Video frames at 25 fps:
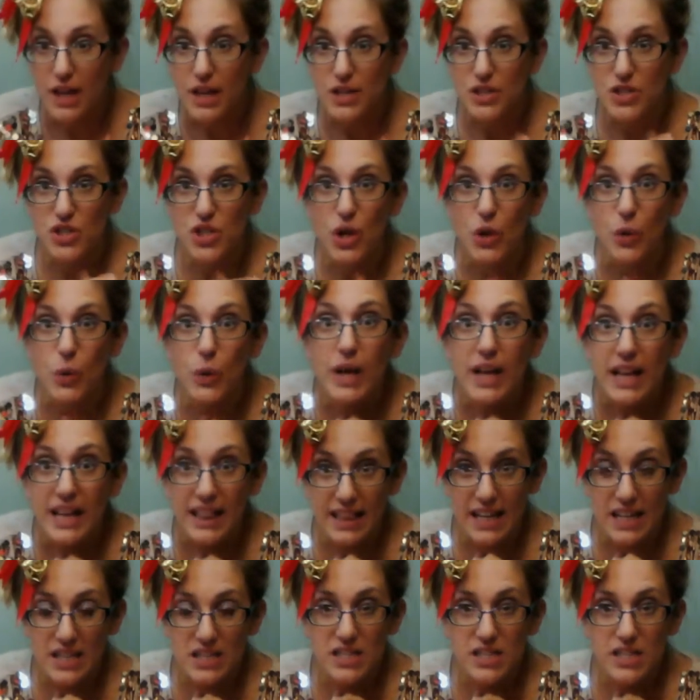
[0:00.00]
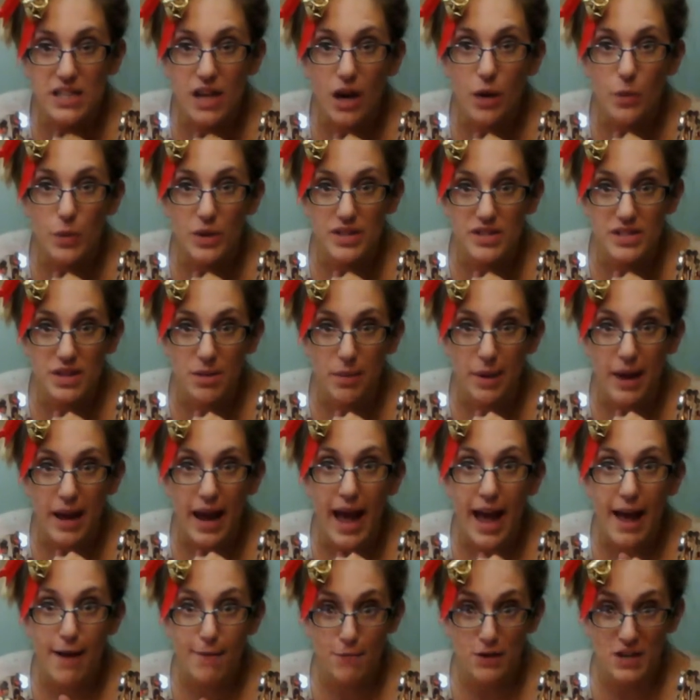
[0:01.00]
So let's start with some
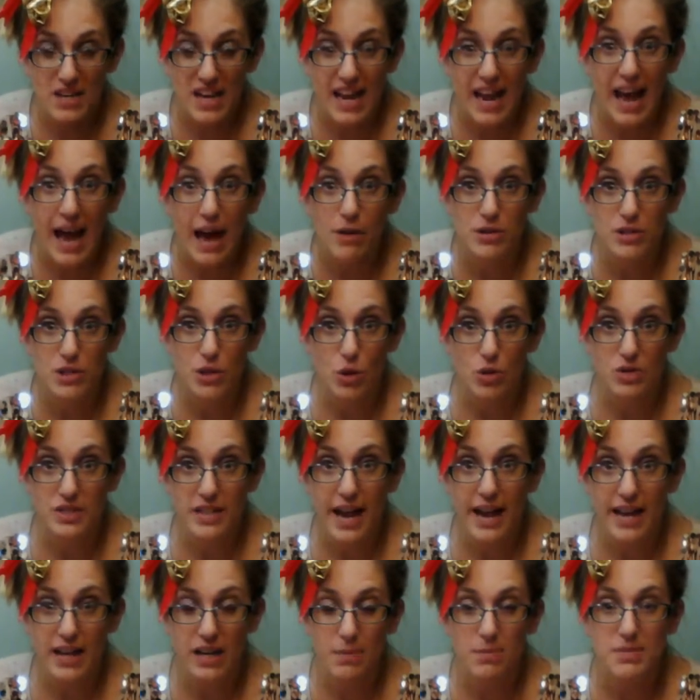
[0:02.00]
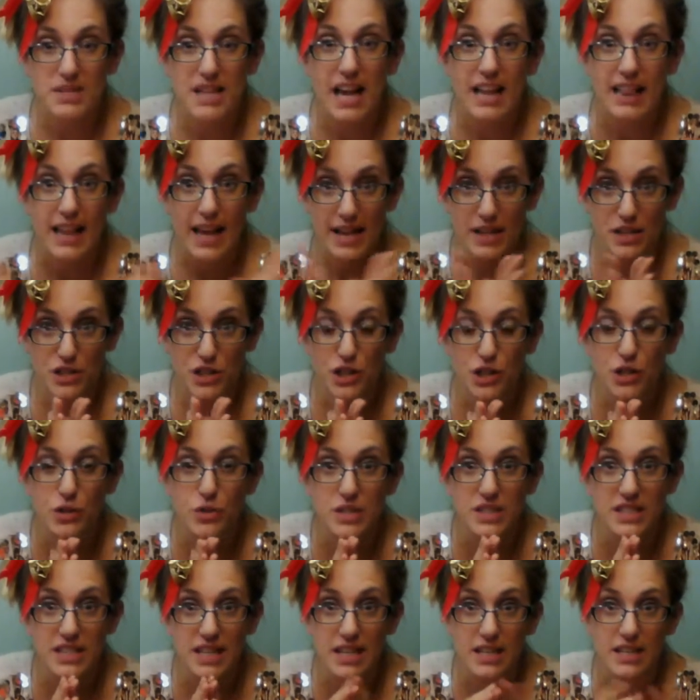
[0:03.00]
everyday household items. I like to
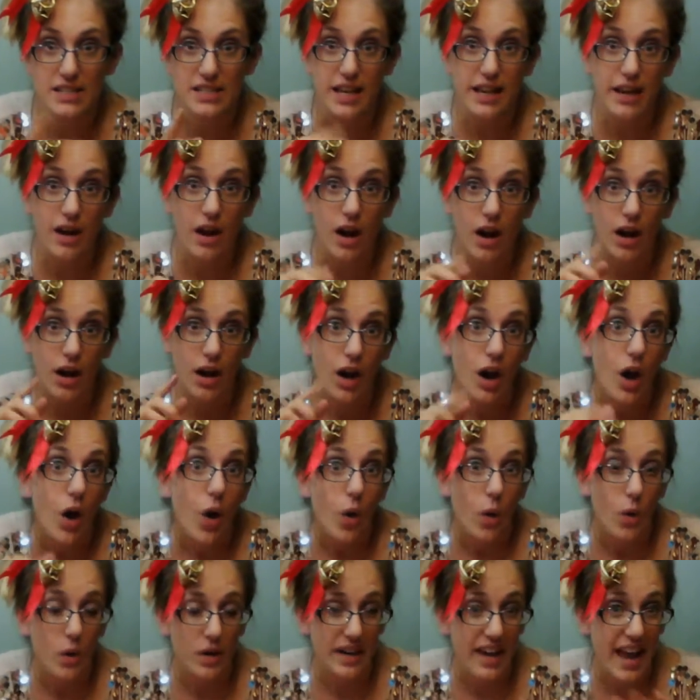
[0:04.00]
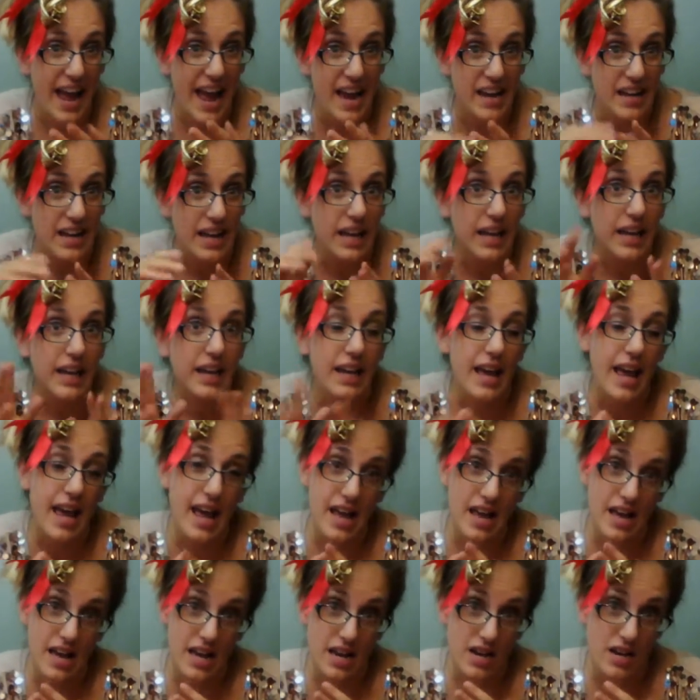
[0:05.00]
use things that are organic
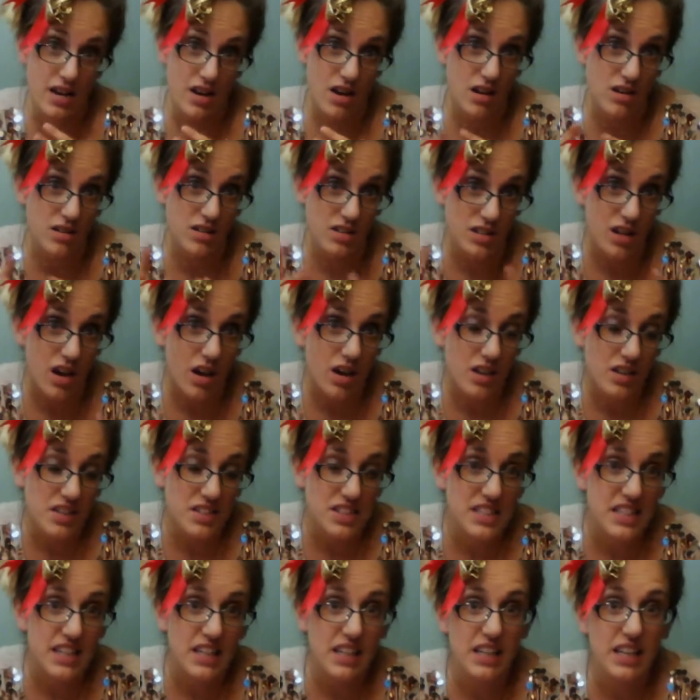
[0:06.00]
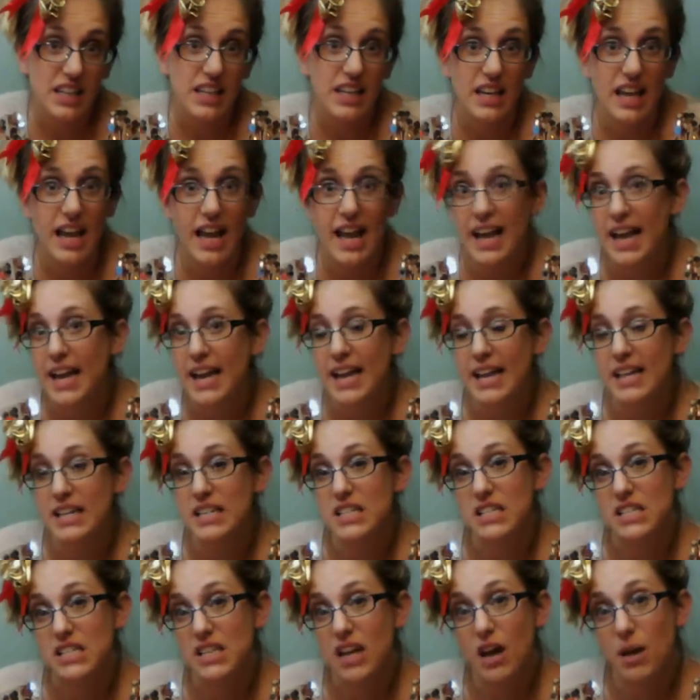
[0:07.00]
and not toxic
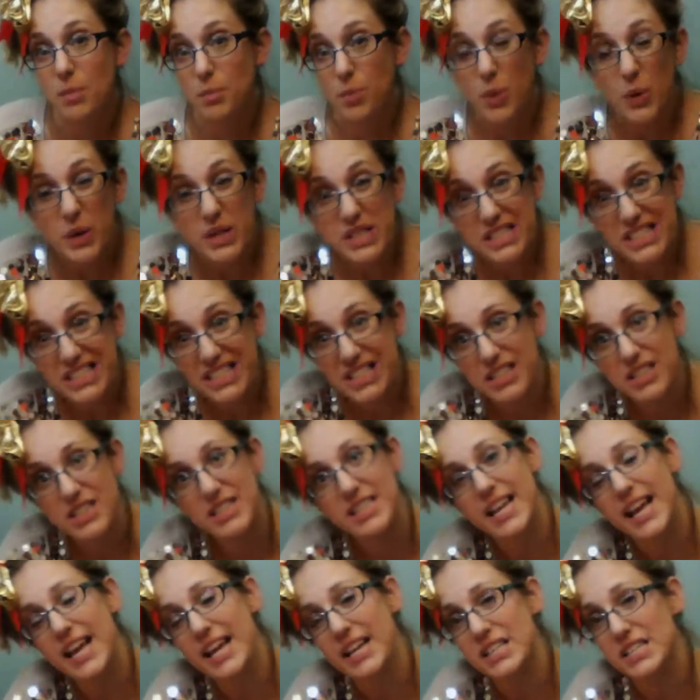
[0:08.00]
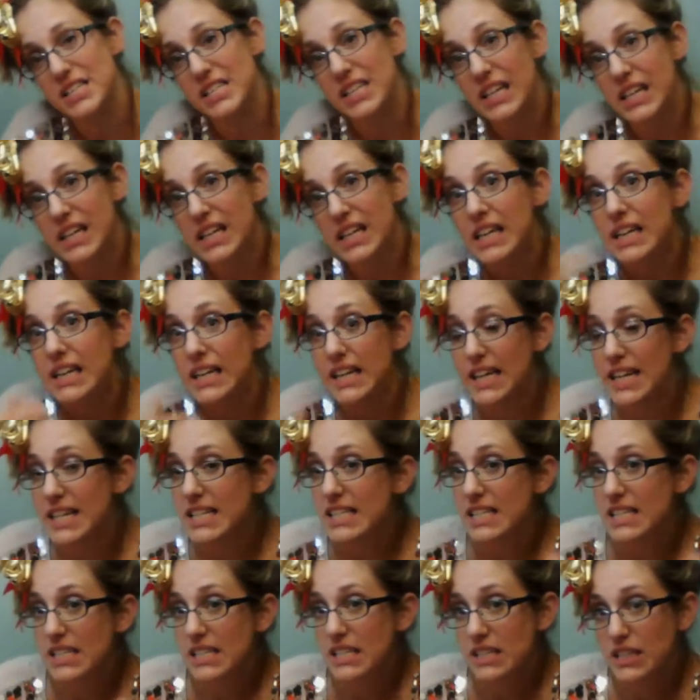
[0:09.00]
and not poisonous and
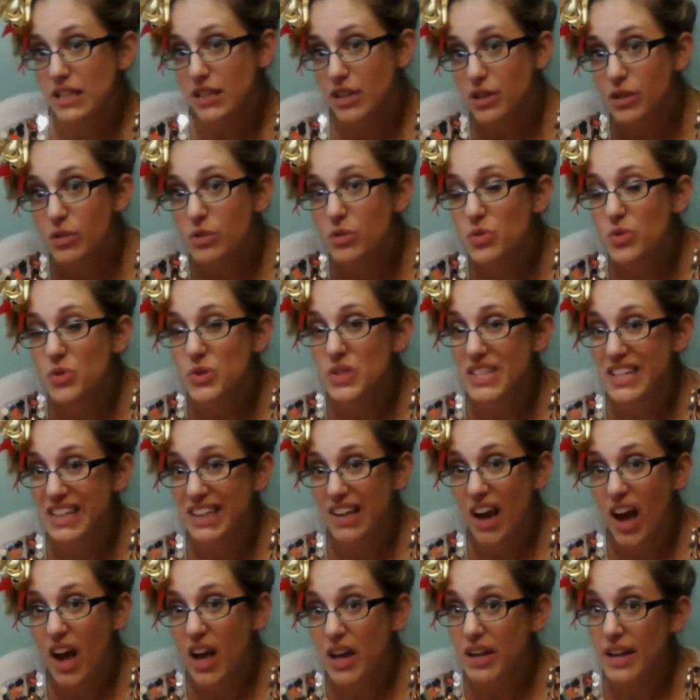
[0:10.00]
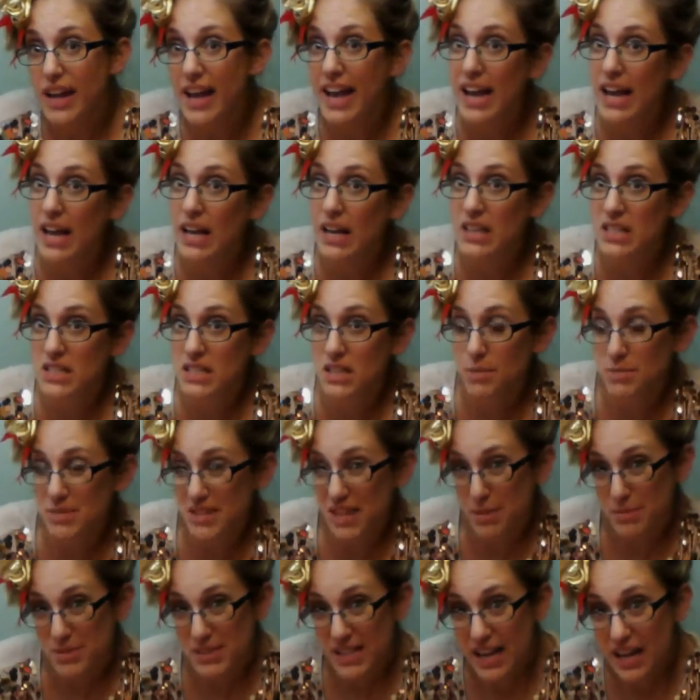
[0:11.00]
easy to use and cut and
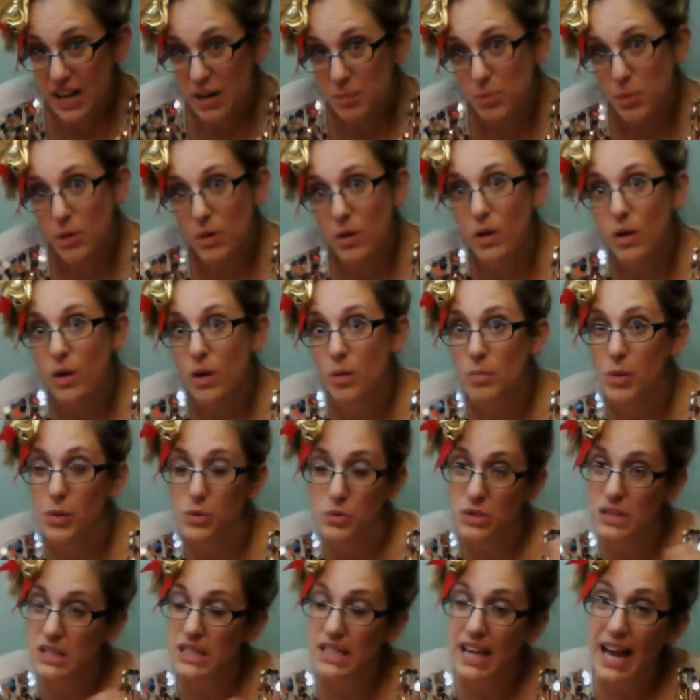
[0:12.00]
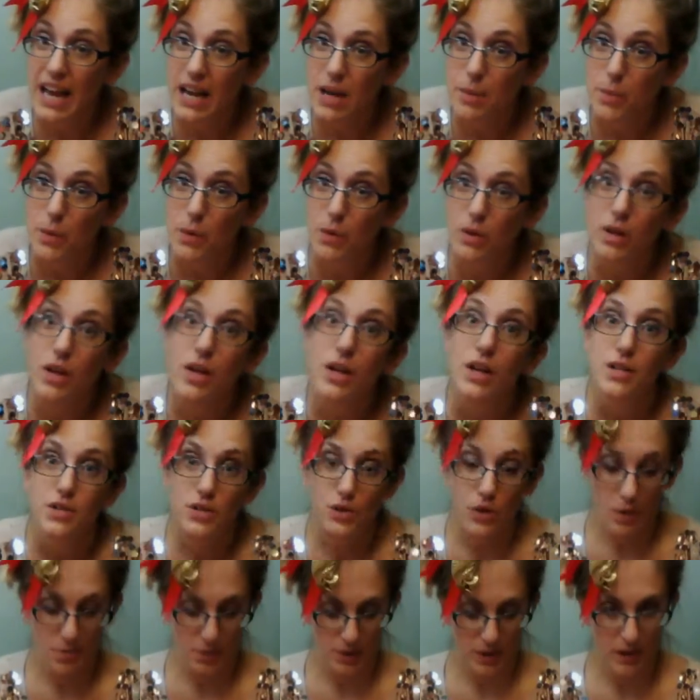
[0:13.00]
sometimes edible, mostly edible.
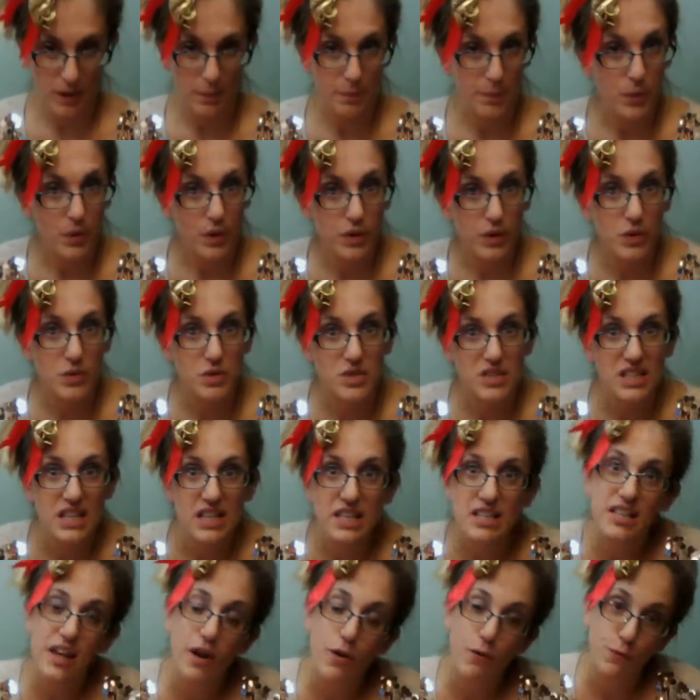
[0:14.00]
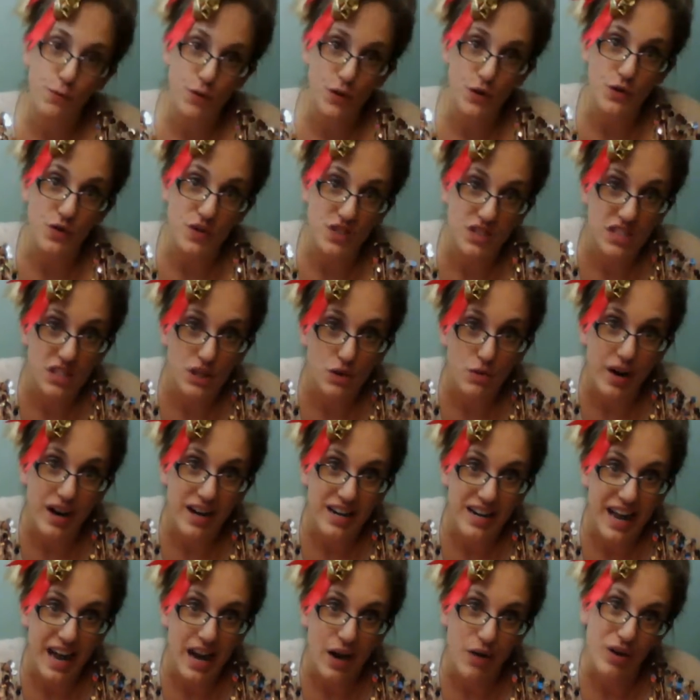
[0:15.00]
So I'm going to put those things out for you to see
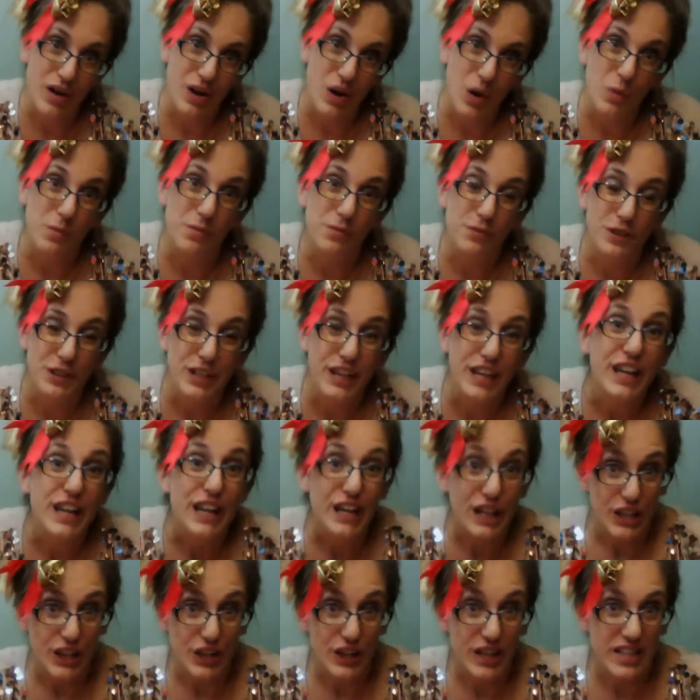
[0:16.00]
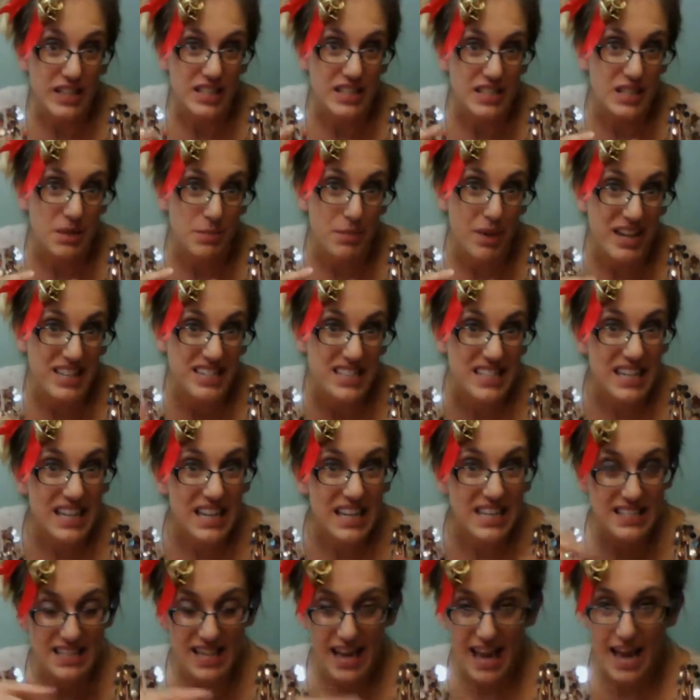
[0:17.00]
right now, and hopefully you get some
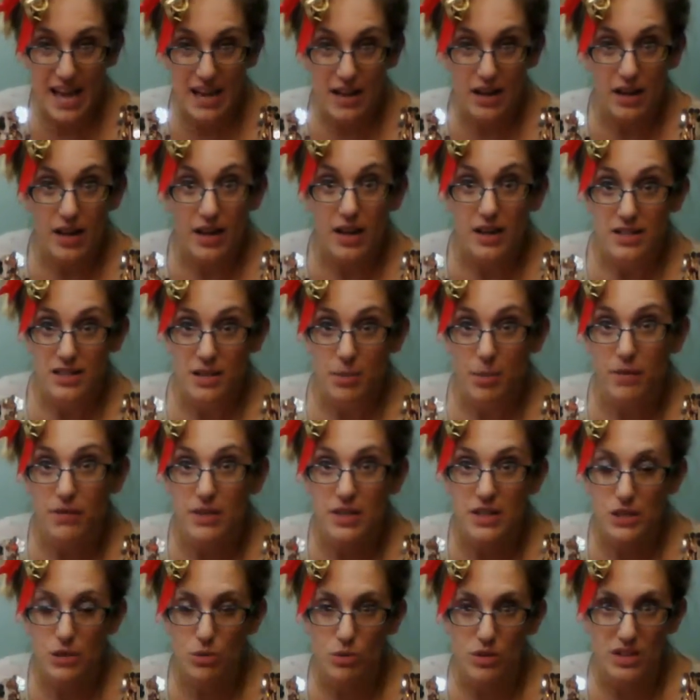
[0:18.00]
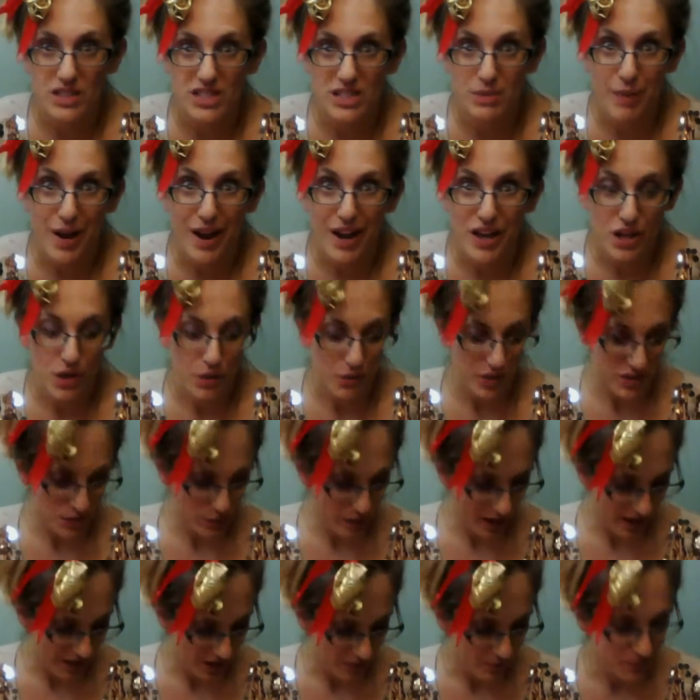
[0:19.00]
ideas and some of this will inspire you as
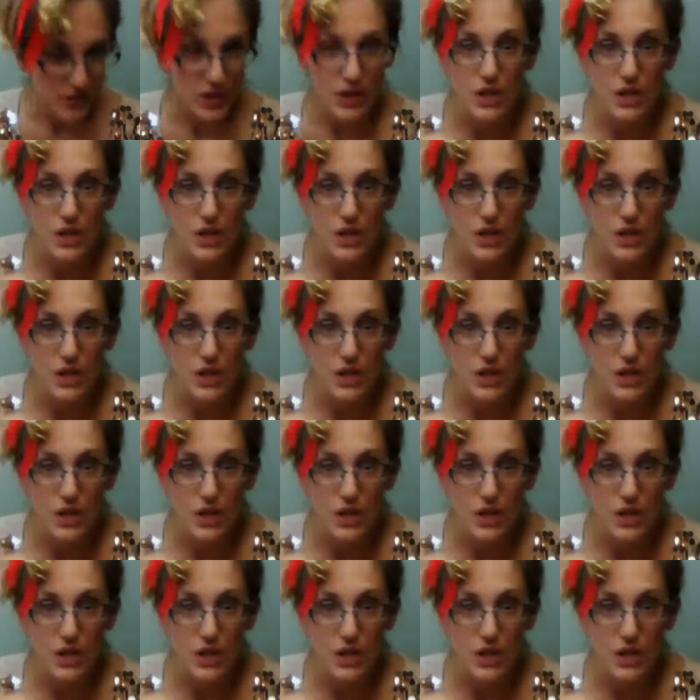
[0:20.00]
well.